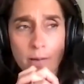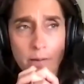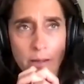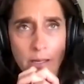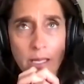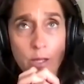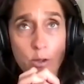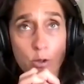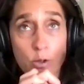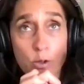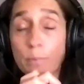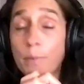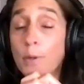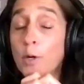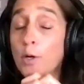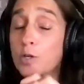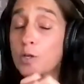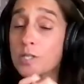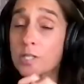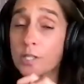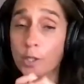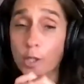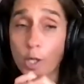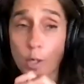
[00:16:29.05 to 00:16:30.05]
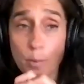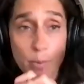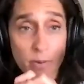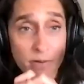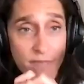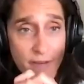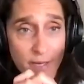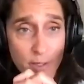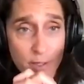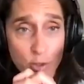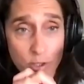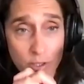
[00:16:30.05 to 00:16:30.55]
either personally or
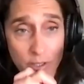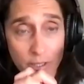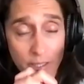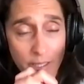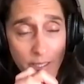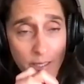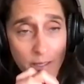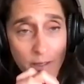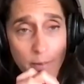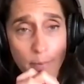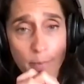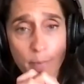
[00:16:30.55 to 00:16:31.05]
professionally,